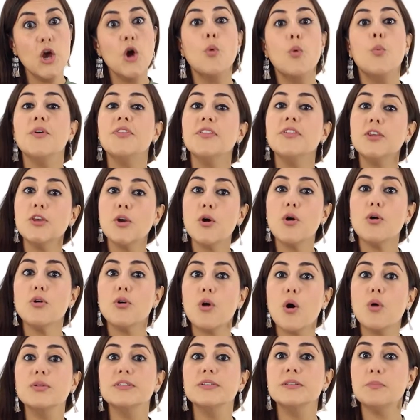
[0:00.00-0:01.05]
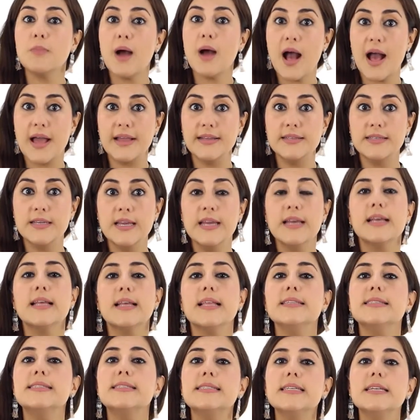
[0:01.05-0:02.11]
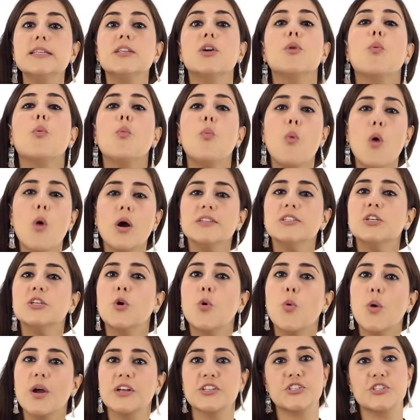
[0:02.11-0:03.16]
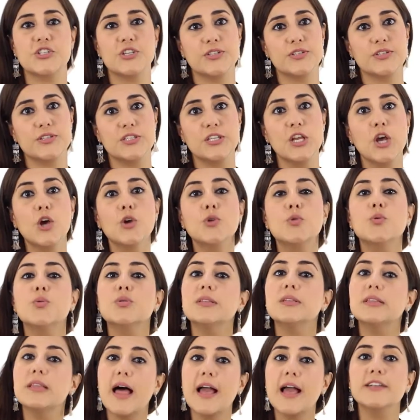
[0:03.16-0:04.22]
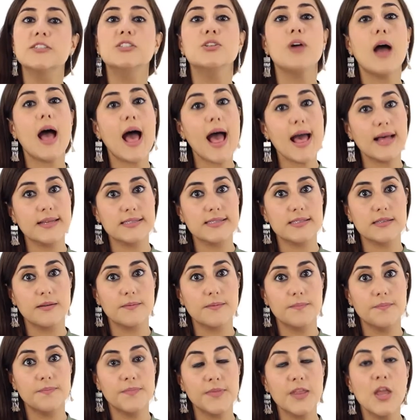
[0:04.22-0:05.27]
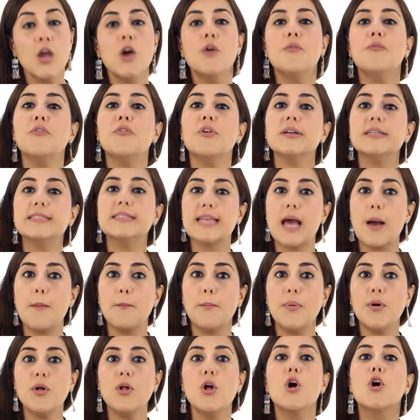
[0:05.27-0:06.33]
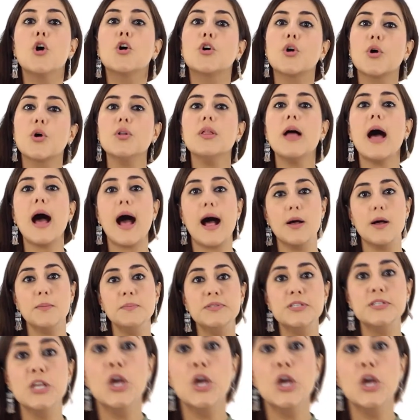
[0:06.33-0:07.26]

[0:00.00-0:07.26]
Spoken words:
With your goal in mind, consider what questions you would like to ask. For example, Girl Hubs